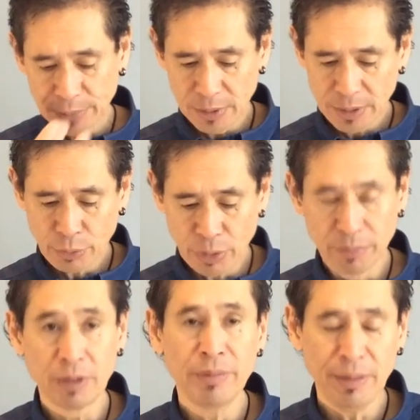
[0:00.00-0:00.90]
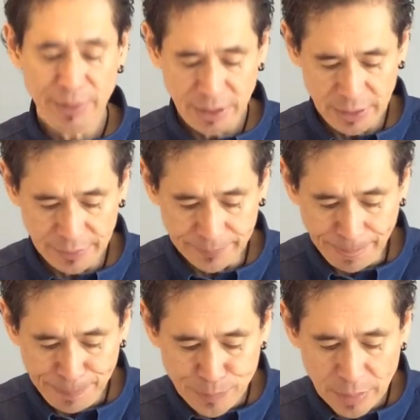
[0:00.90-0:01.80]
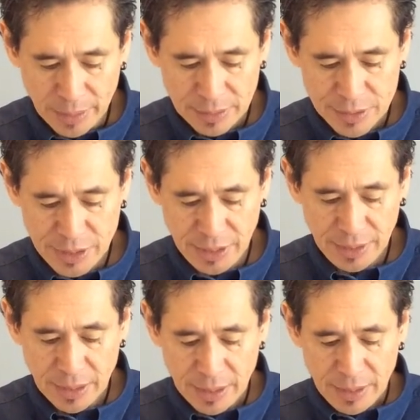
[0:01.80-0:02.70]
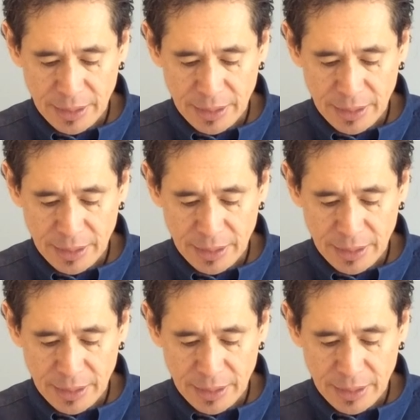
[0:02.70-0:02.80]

equipment, PPE. C,